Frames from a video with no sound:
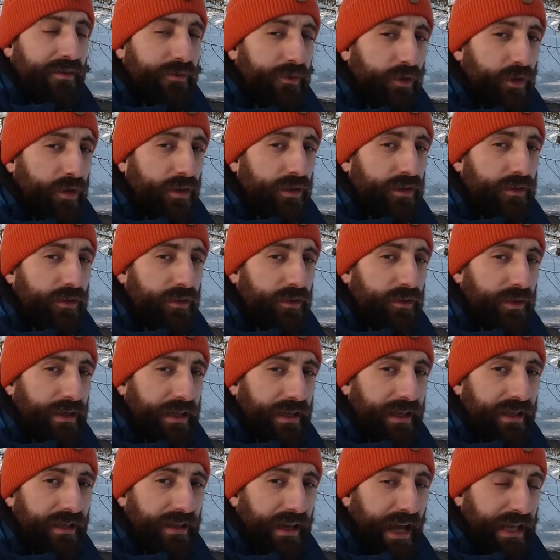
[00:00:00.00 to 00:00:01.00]

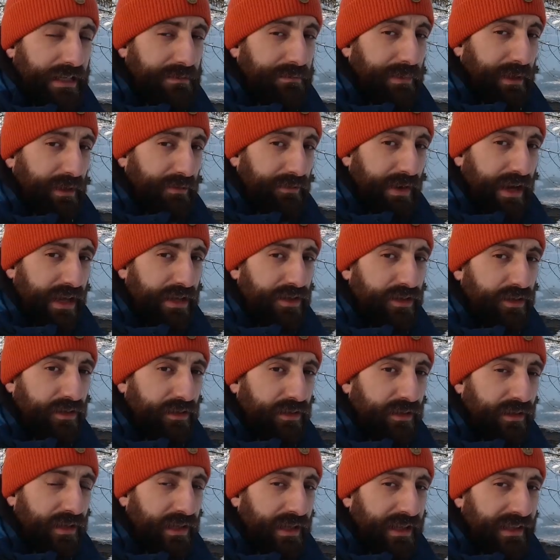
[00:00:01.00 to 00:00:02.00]
4:3 aspect
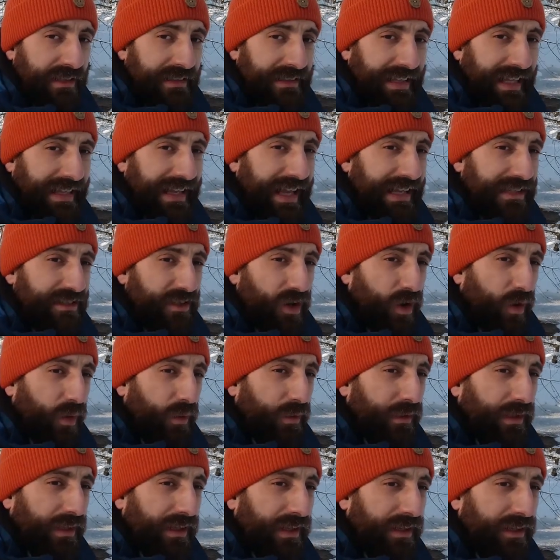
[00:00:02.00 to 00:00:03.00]
ratio that has
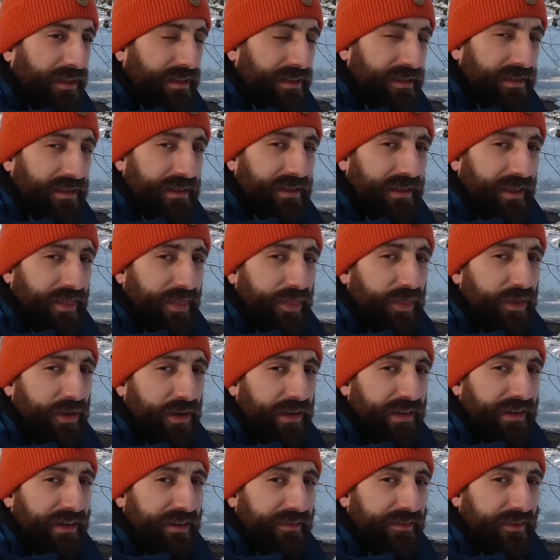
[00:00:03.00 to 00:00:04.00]
only the
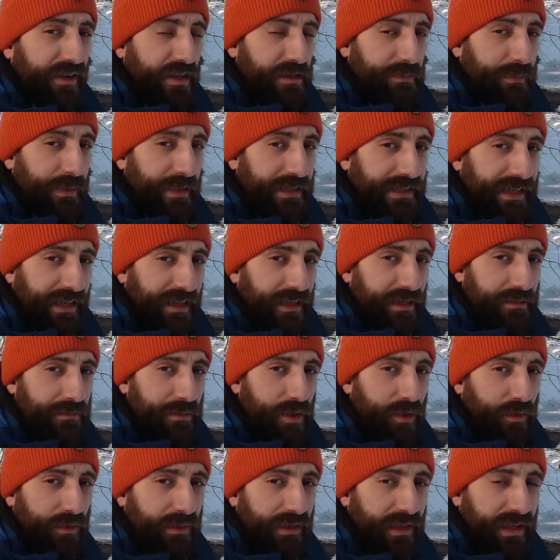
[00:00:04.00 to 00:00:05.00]
30 frames per second
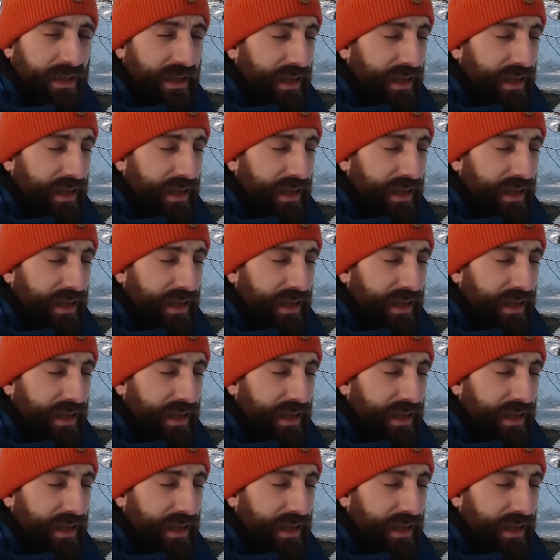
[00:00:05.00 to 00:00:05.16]
mode,